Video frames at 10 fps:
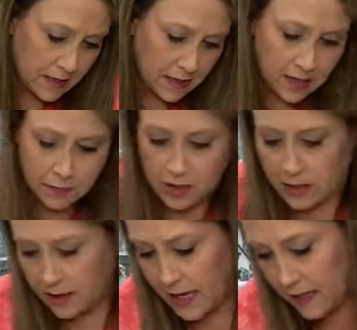And I'm
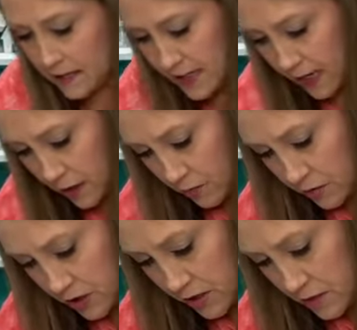gonna lay it down
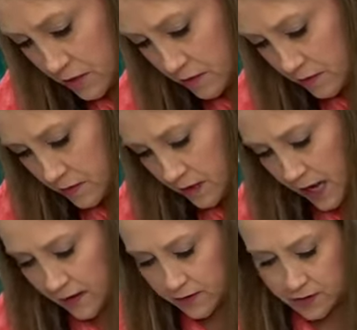just
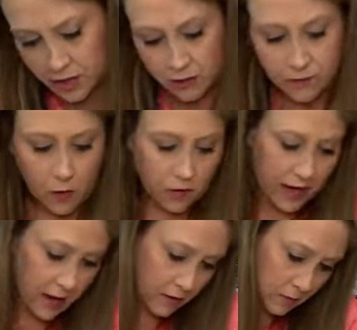not too far
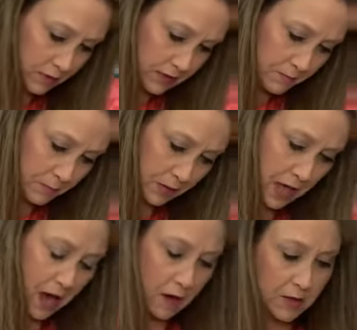down on the
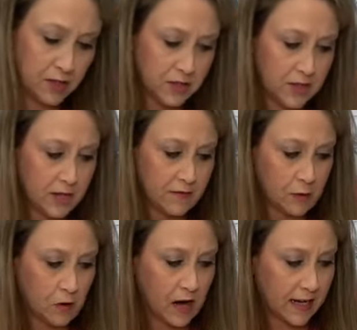block, but just enough to
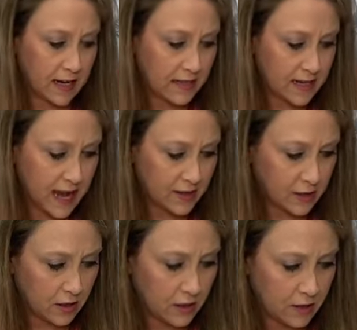where I can attach
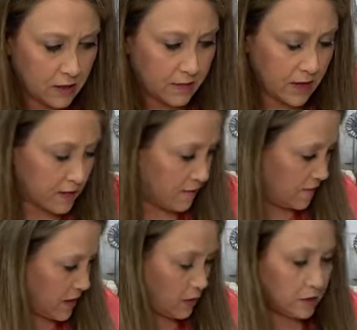it. I've got
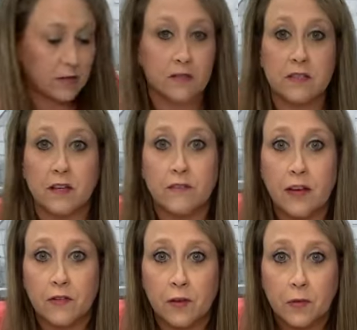felt and stuff
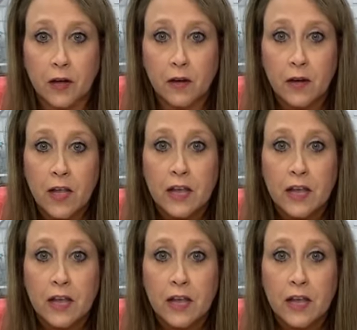everywhere.